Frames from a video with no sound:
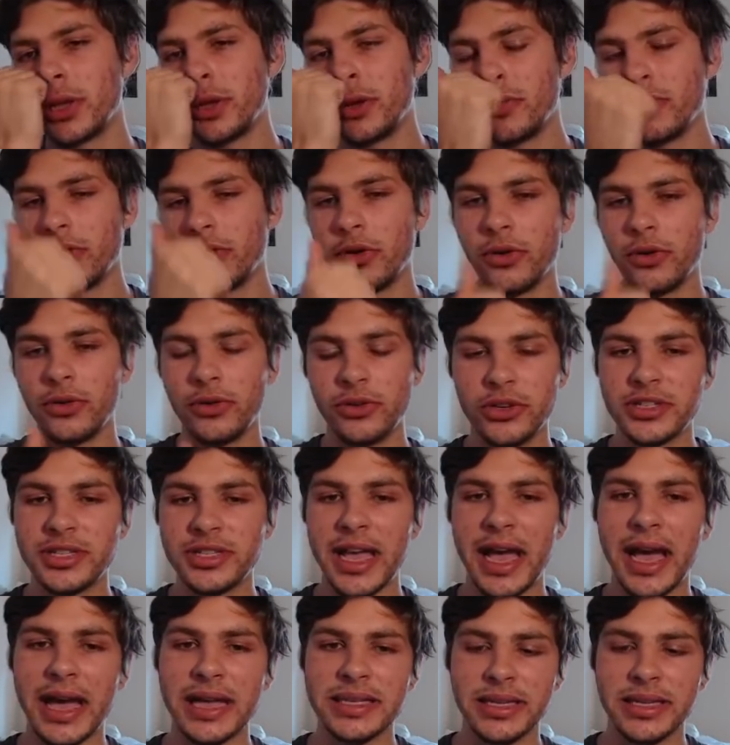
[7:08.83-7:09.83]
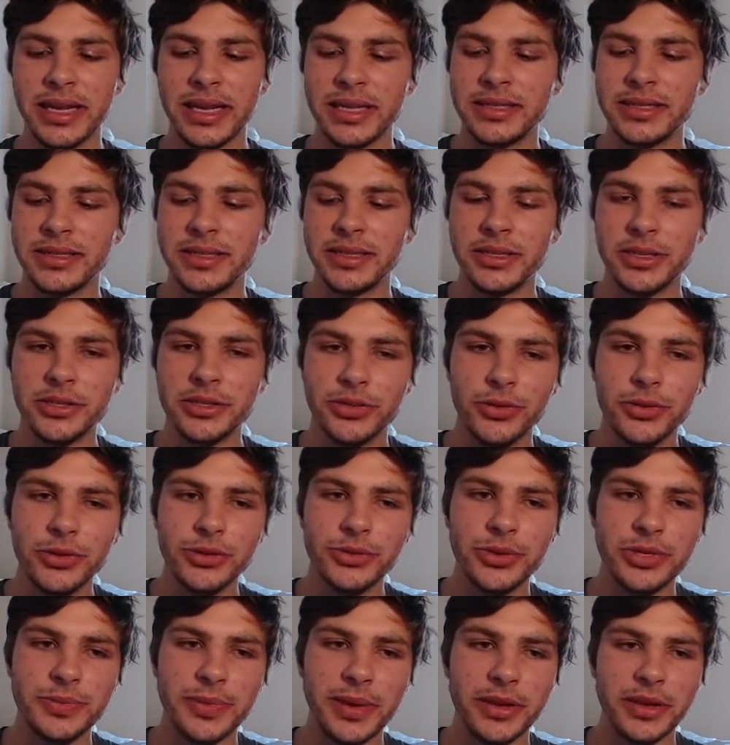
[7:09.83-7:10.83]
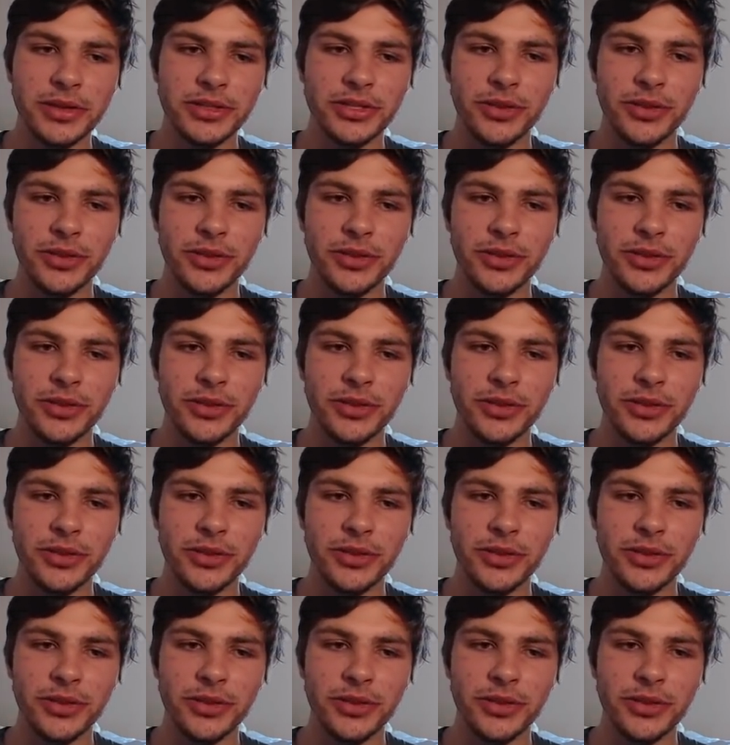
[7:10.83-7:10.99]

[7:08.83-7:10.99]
for just casting instant and sorcery spells.